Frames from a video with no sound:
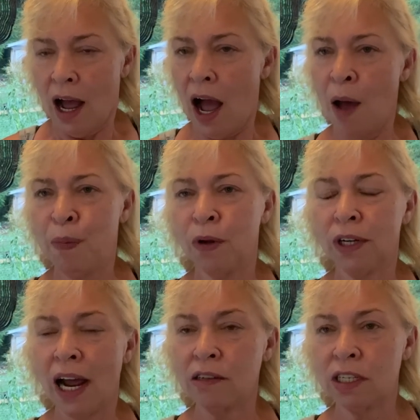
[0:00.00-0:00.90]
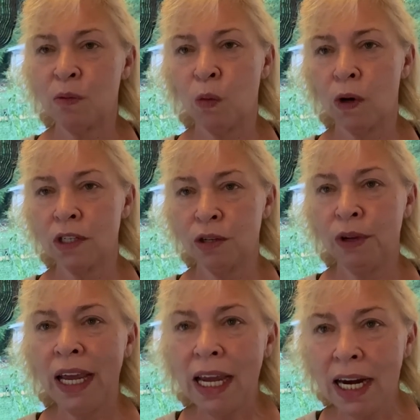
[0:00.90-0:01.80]
I pulled out some more
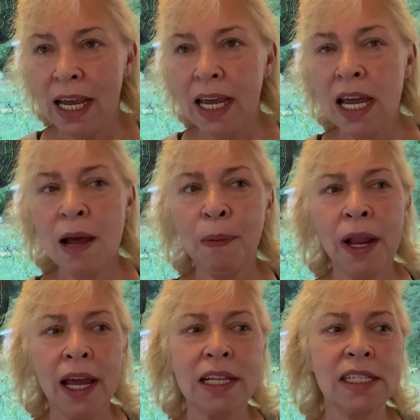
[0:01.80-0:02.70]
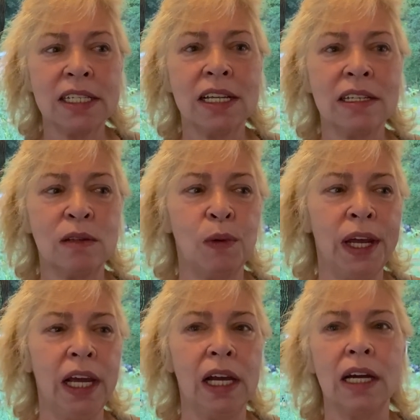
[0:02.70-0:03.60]
zucchini plants this
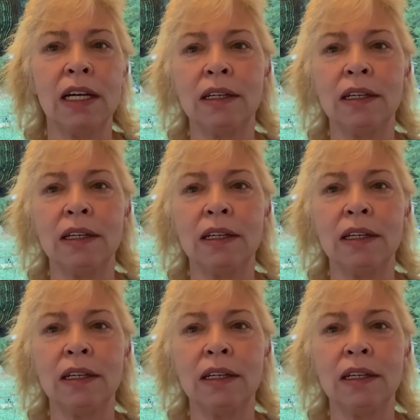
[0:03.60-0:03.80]
week.